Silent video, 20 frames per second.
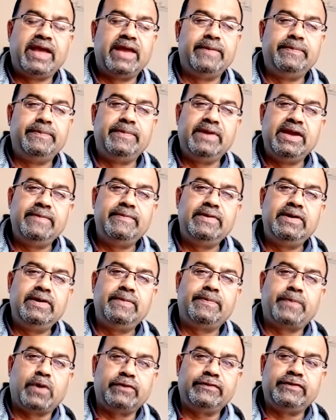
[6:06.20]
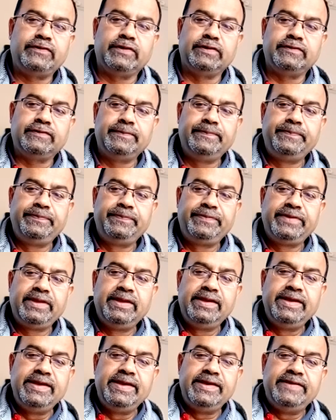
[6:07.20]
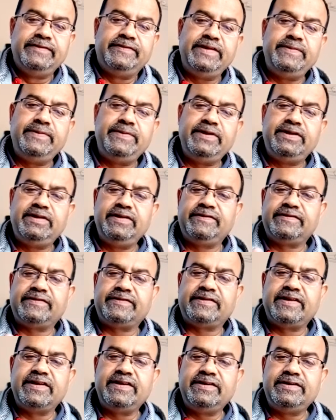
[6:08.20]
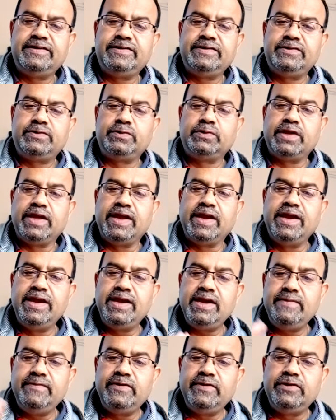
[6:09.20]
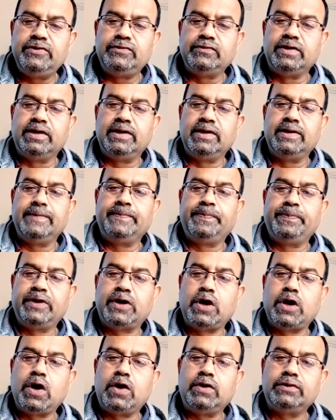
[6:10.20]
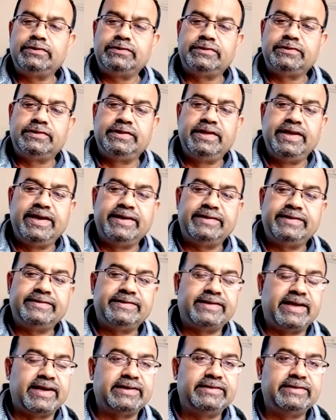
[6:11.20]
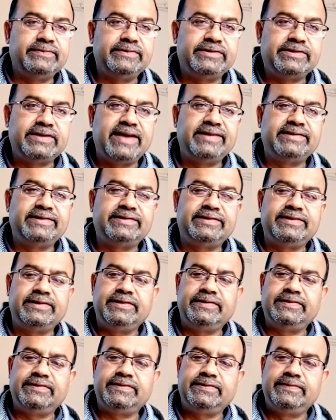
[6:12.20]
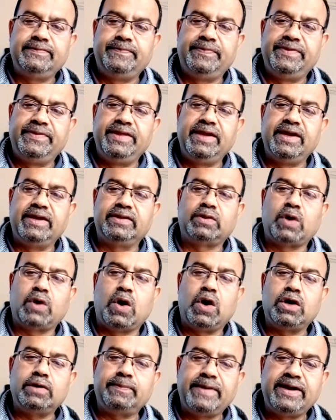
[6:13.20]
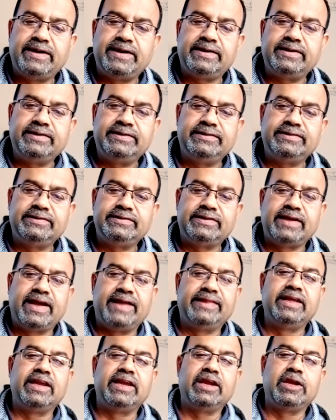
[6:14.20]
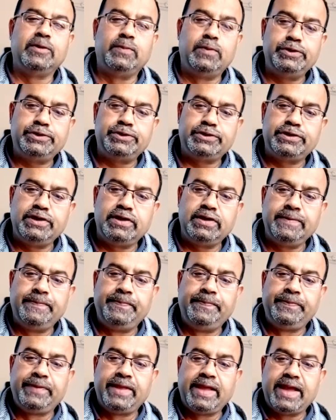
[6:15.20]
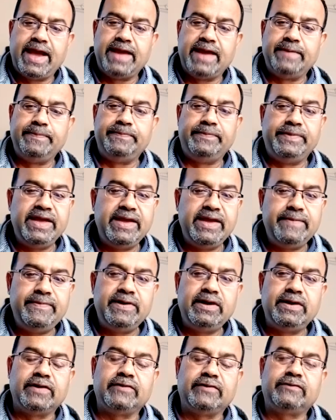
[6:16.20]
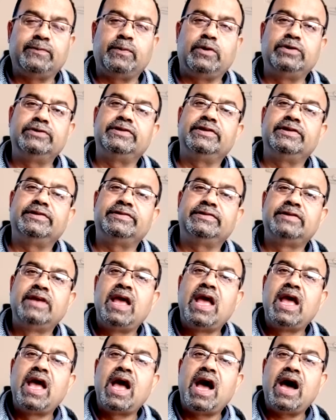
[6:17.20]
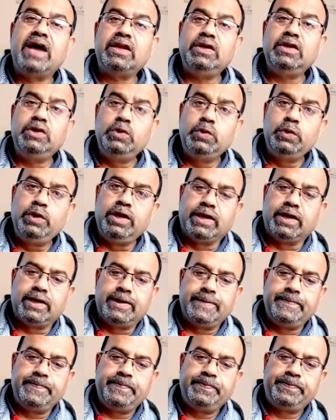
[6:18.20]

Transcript: and behavioral process, CBT is tailored to the individual because their circumstances, their thought patterns, and their emotional and behavioral responses are unique.